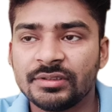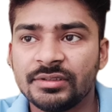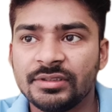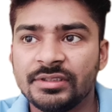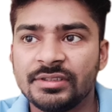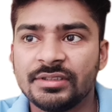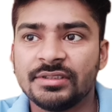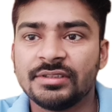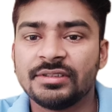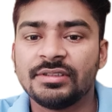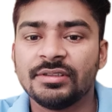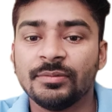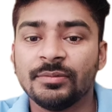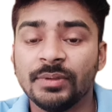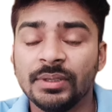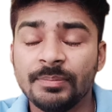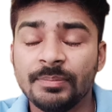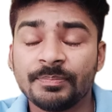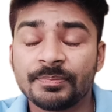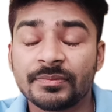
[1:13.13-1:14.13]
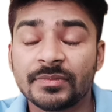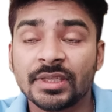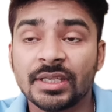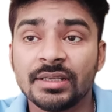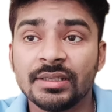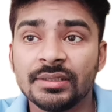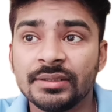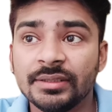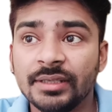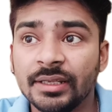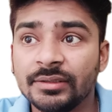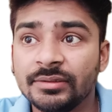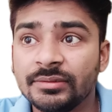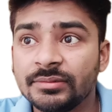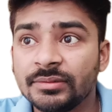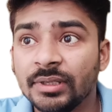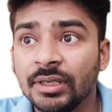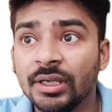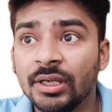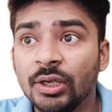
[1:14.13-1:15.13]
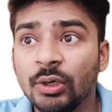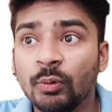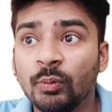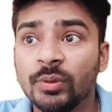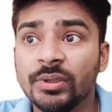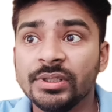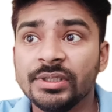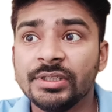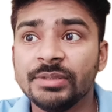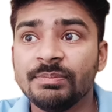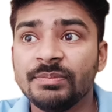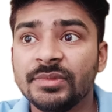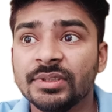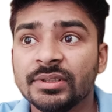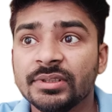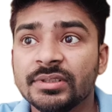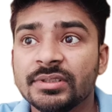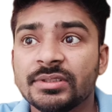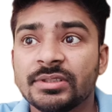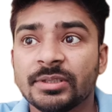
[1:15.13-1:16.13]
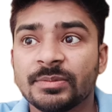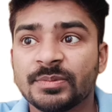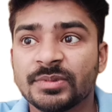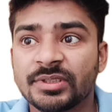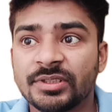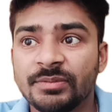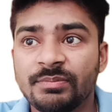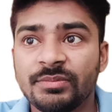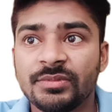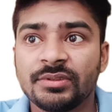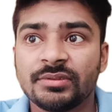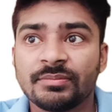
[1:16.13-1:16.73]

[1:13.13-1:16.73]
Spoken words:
This is the way that will give the subscript